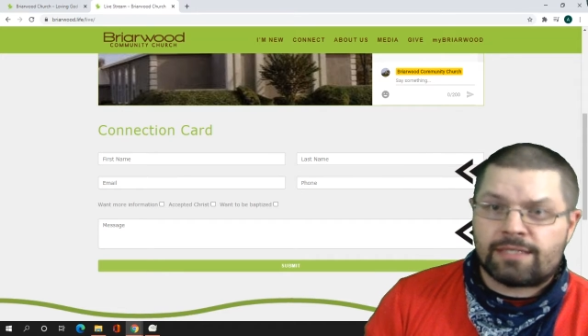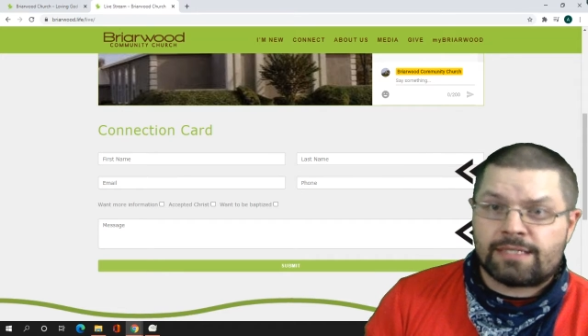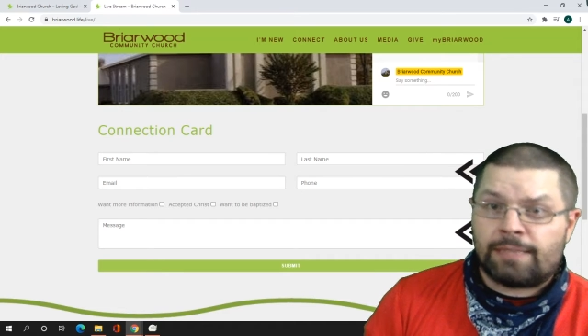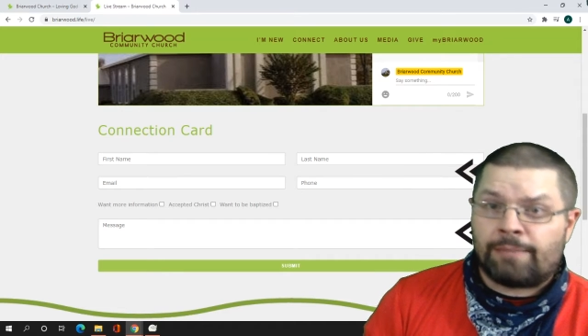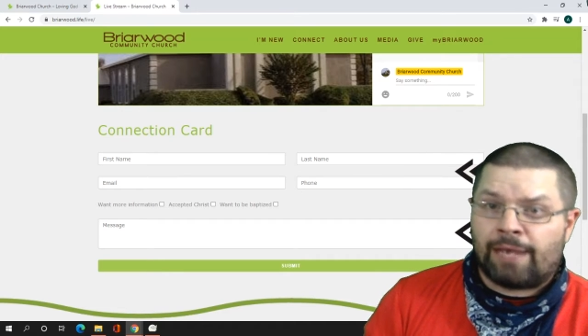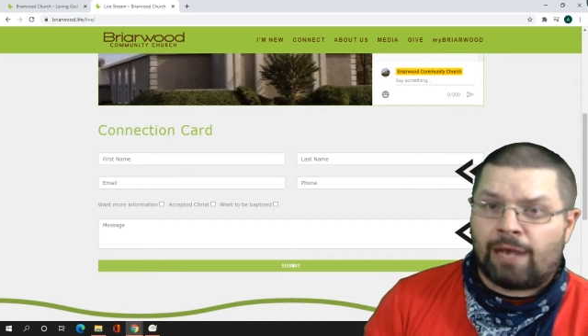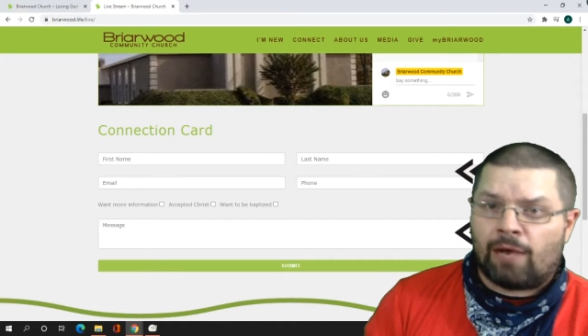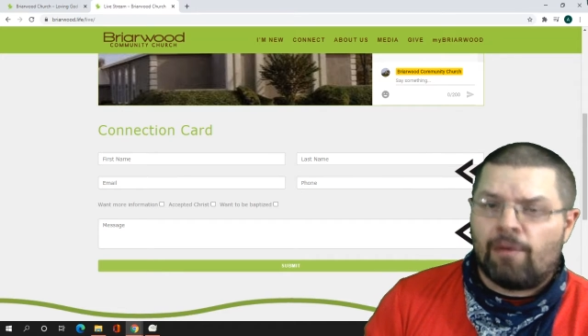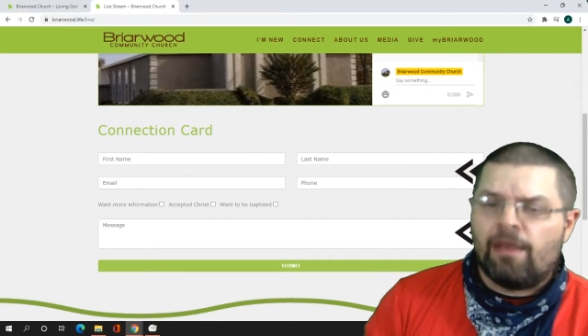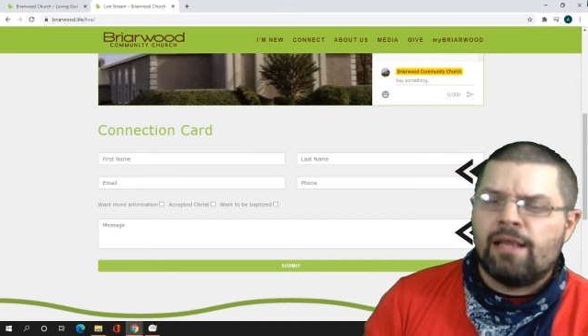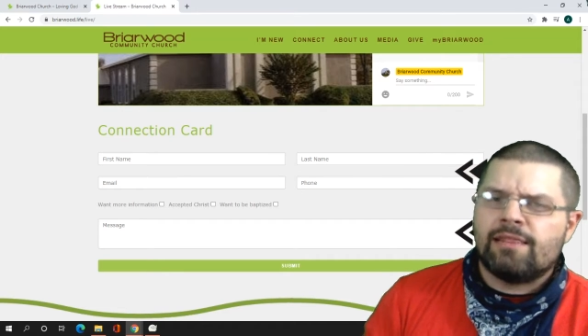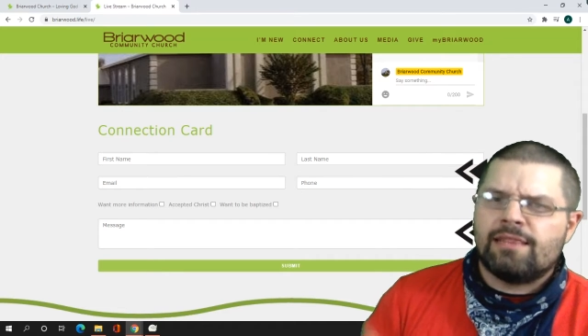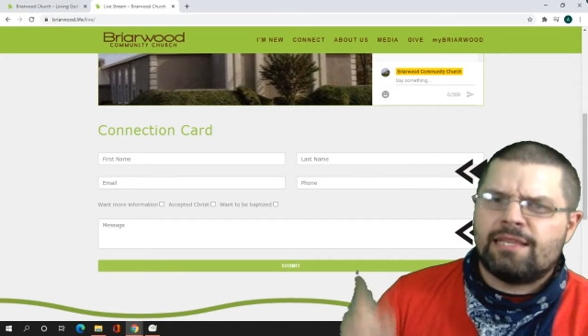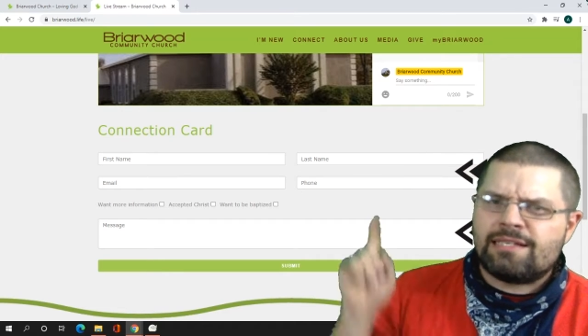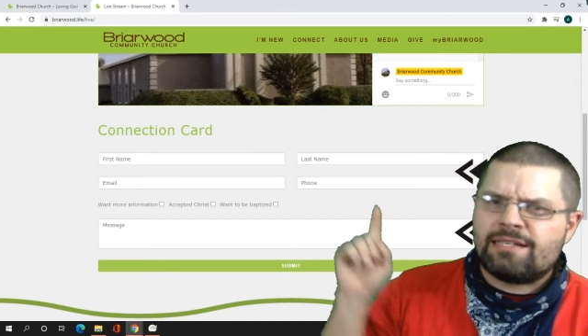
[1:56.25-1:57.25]
somehow,
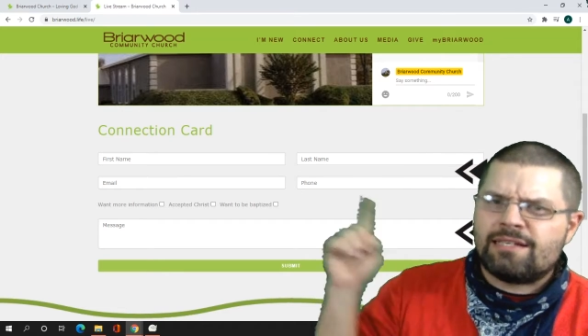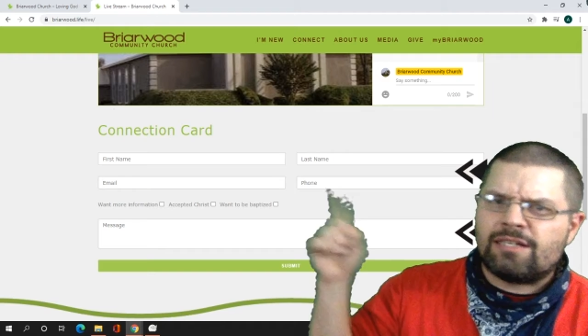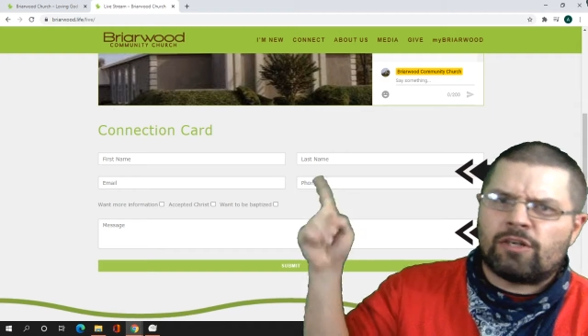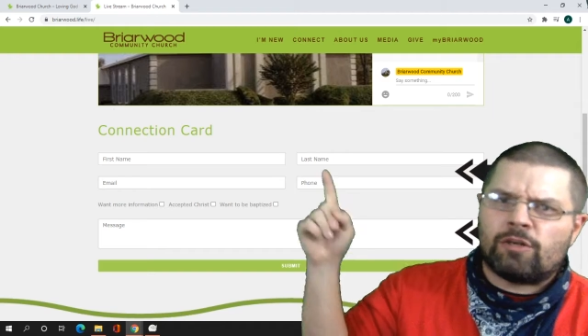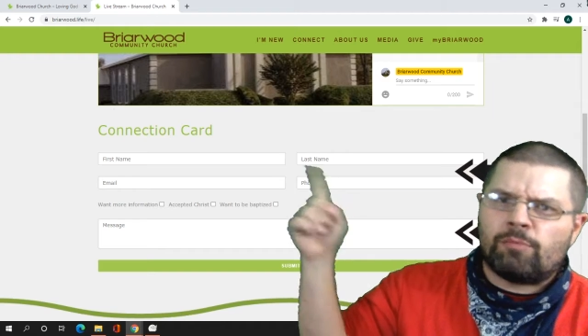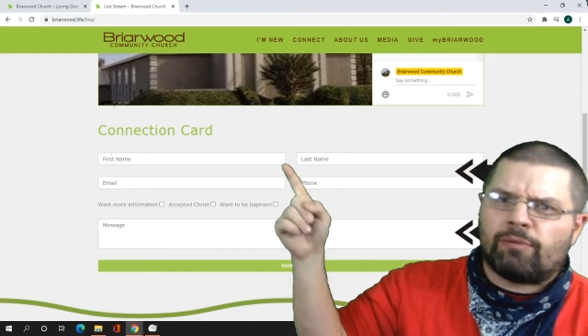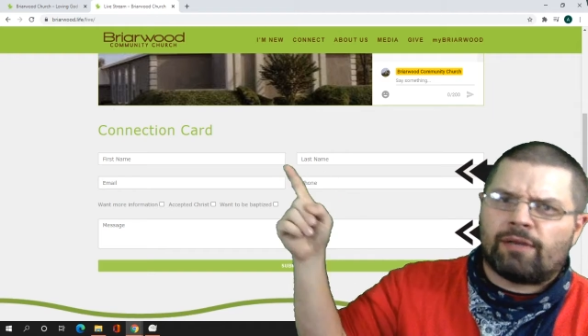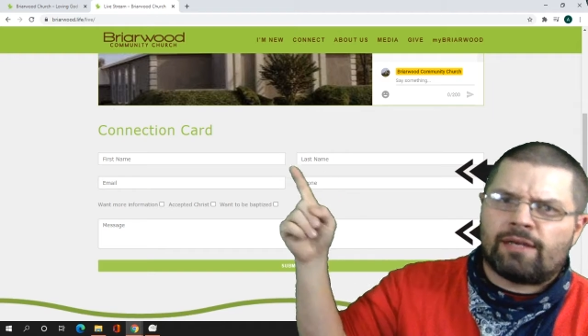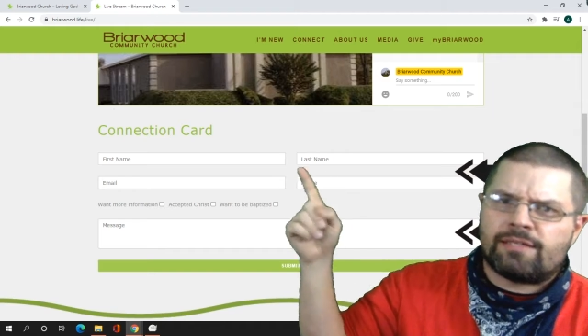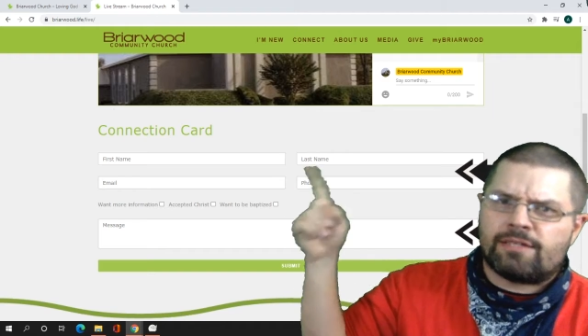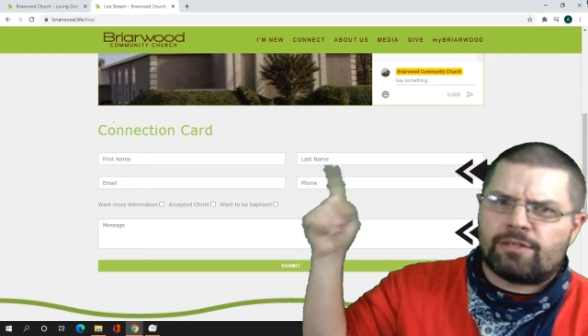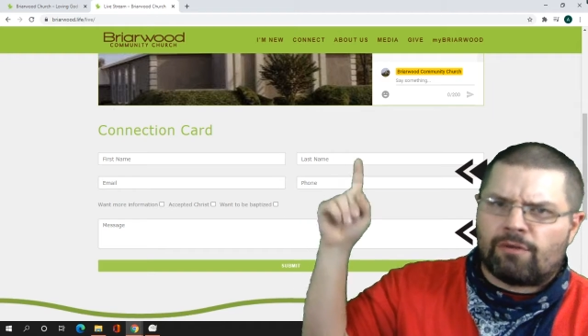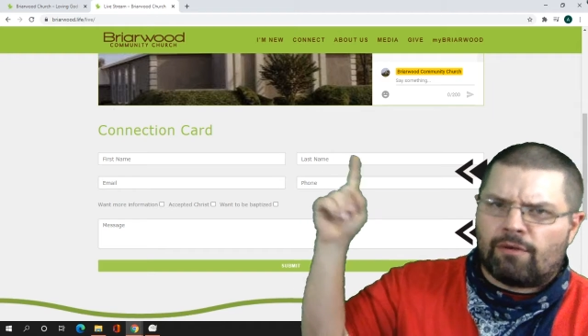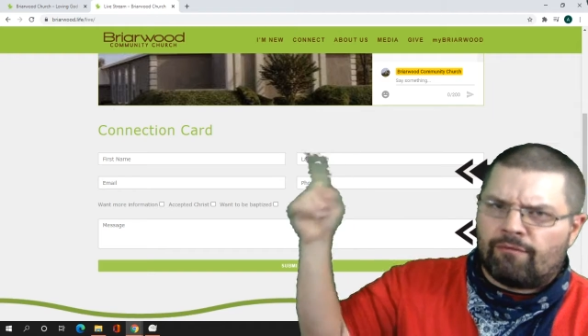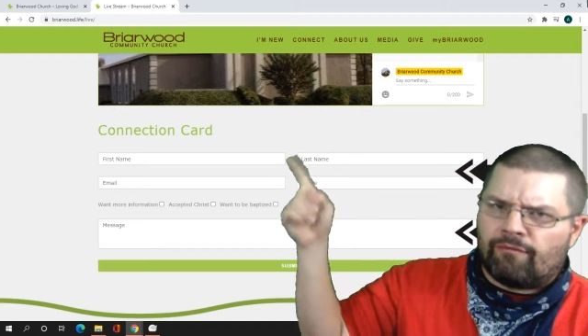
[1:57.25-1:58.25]
this is a good place to
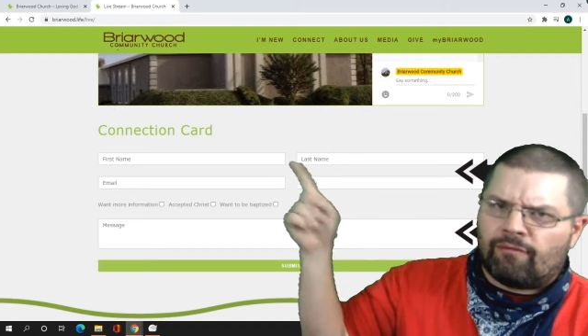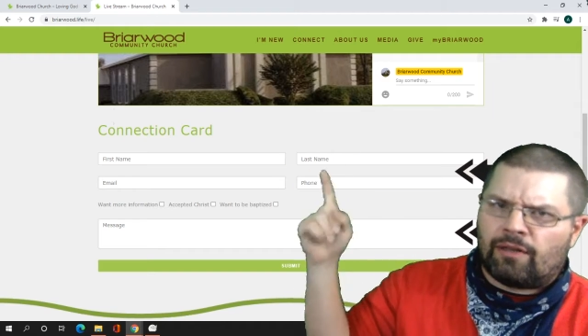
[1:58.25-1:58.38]
do it.